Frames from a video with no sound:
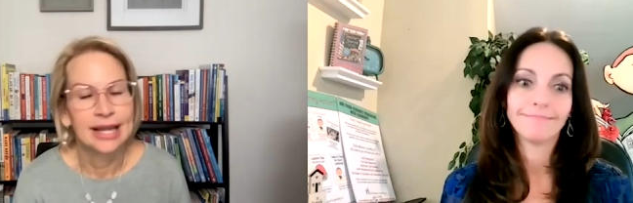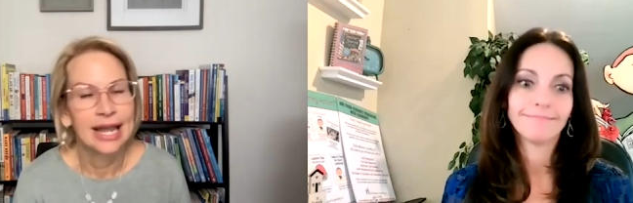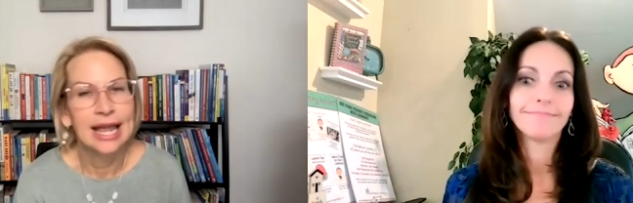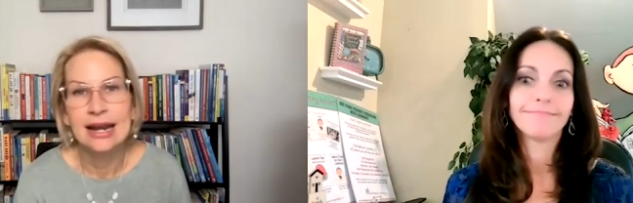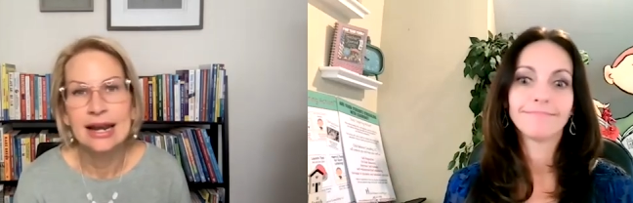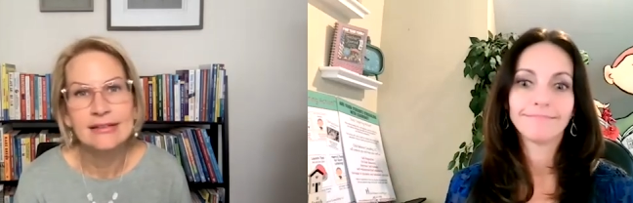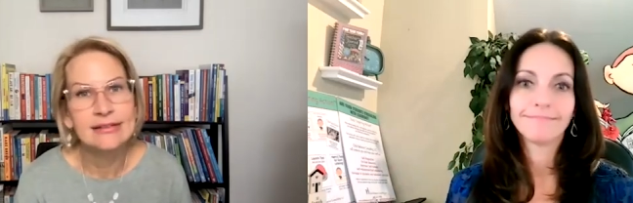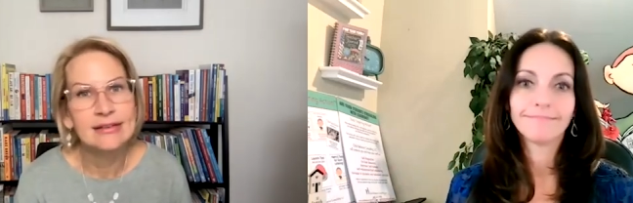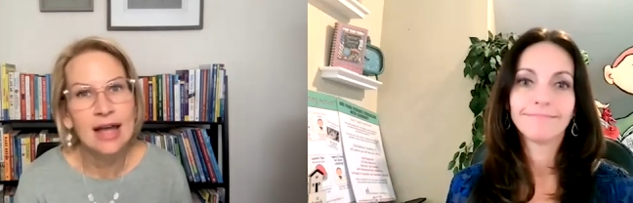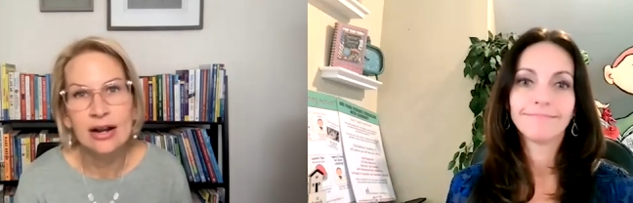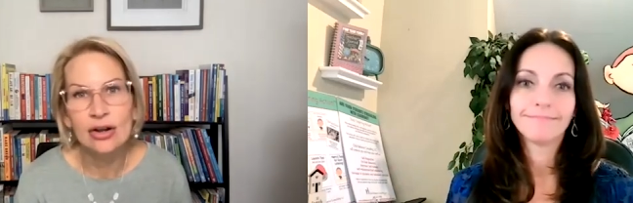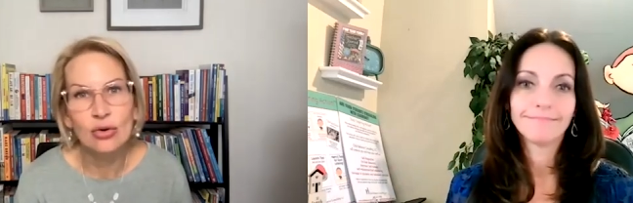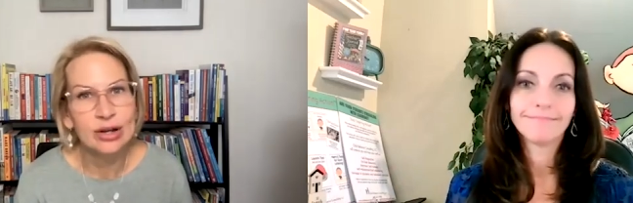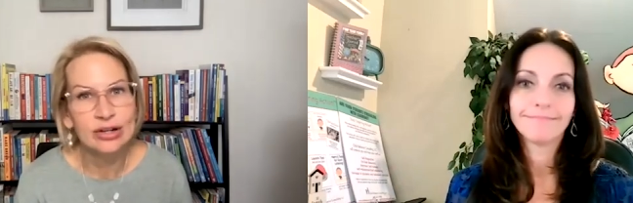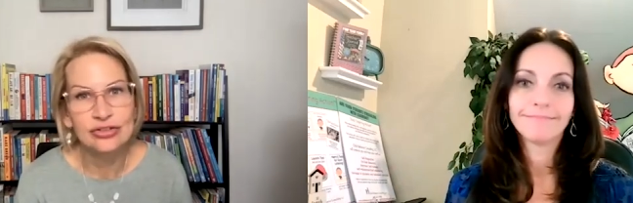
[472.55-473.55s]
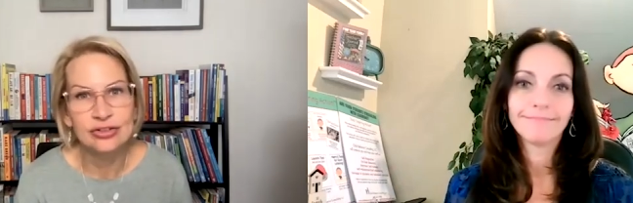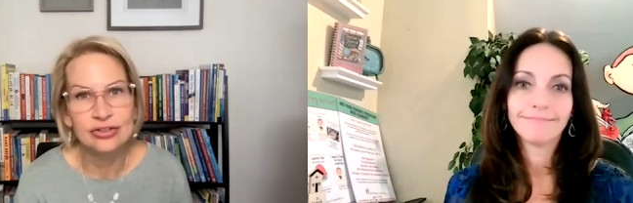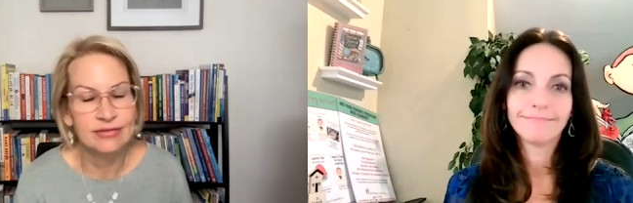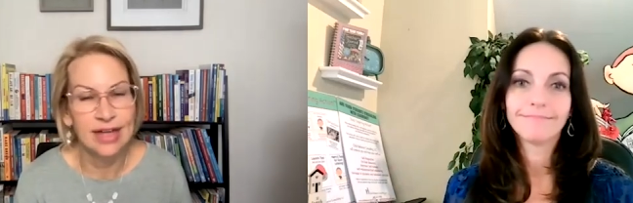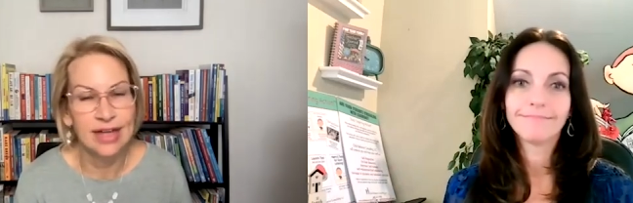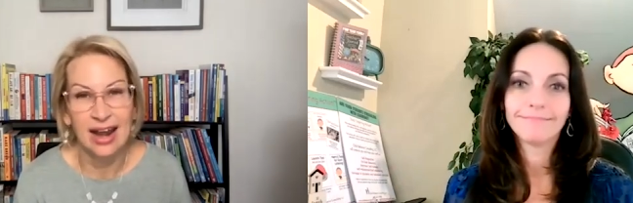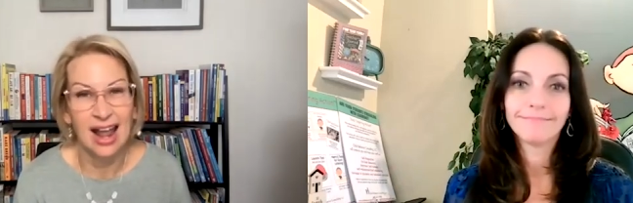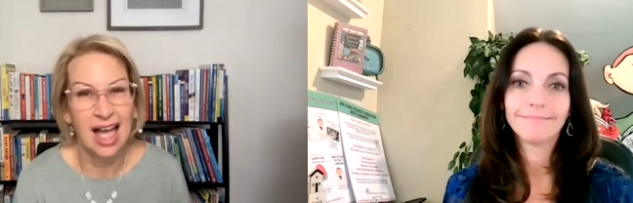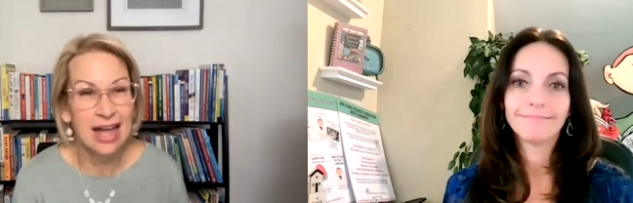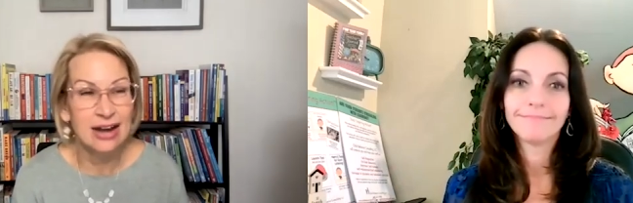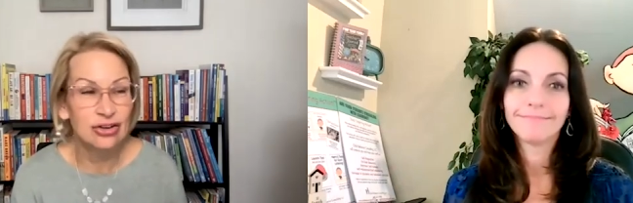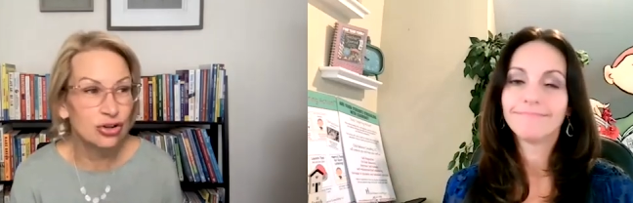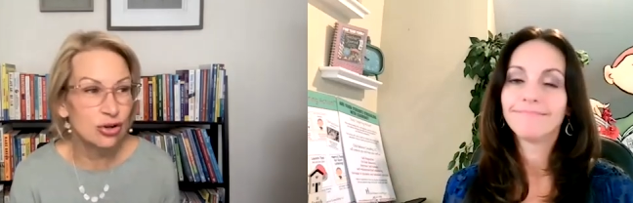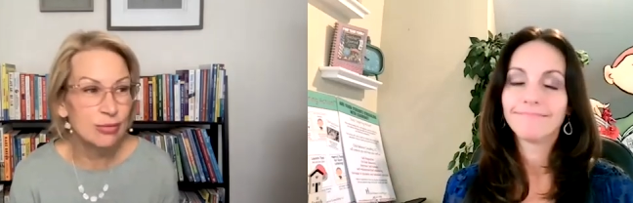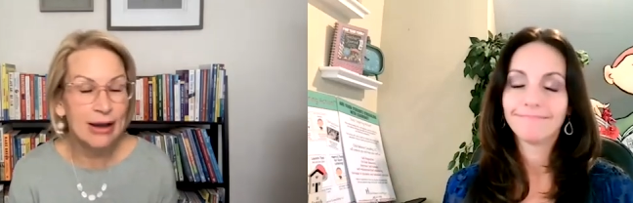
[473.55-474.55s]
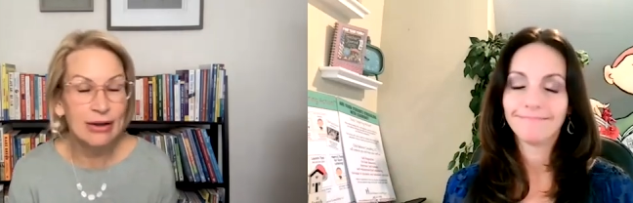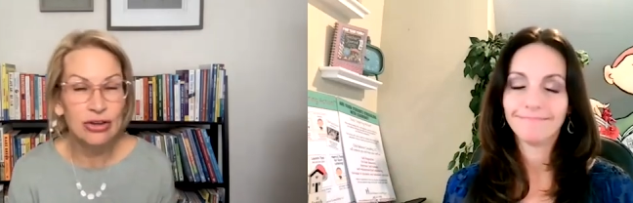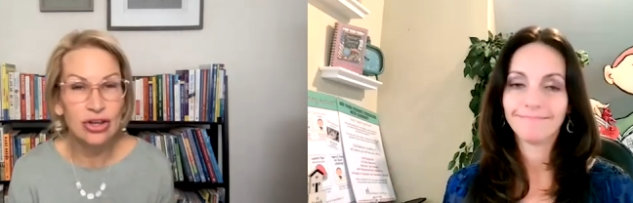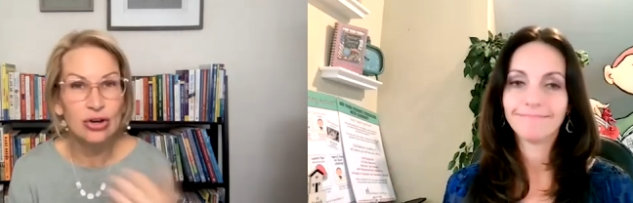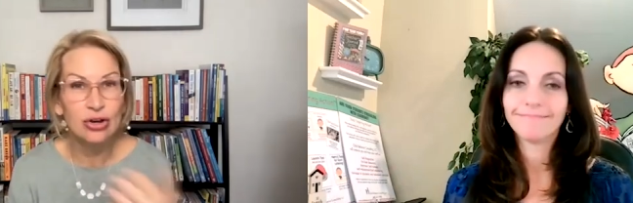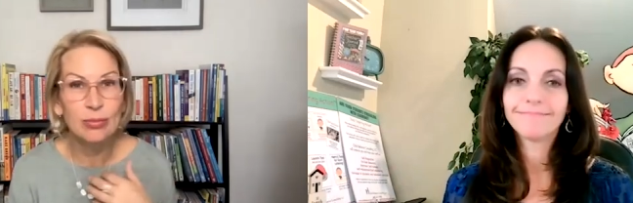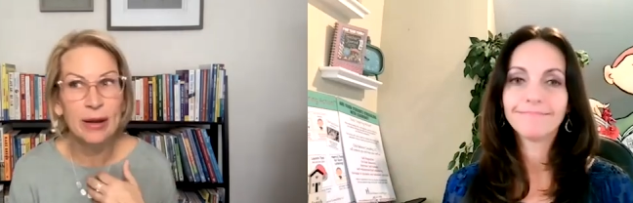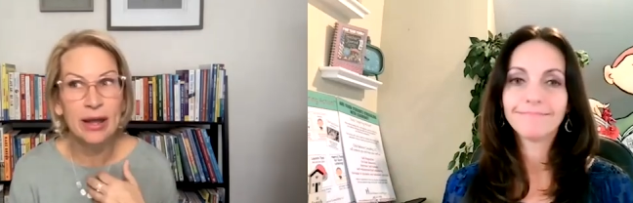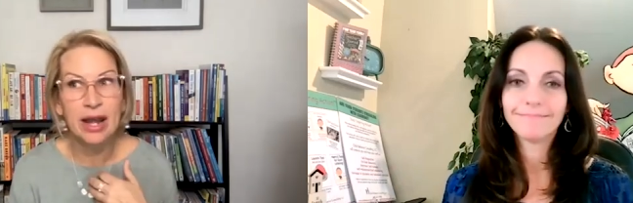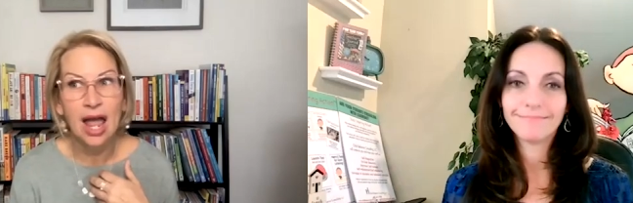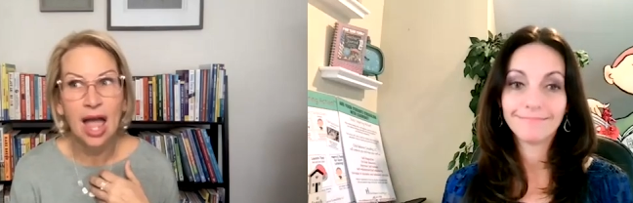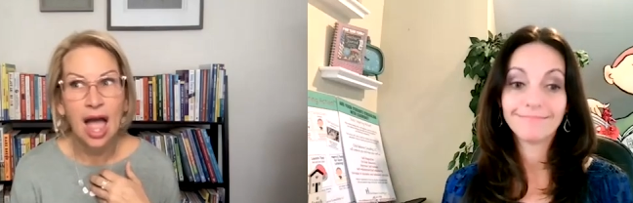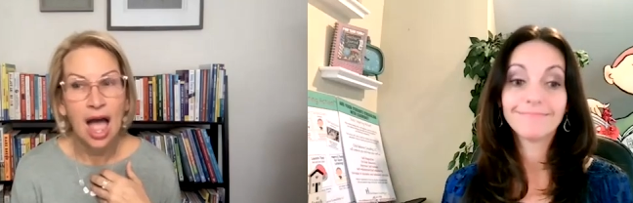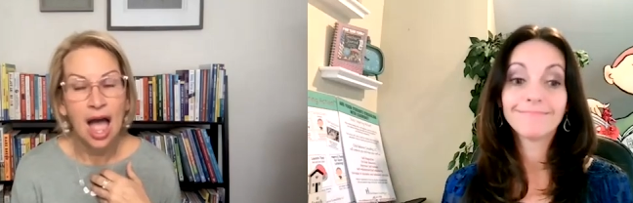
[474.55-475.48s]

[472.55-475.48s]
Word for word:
Speaker 1: And it's not a question of that. I don't know about you, but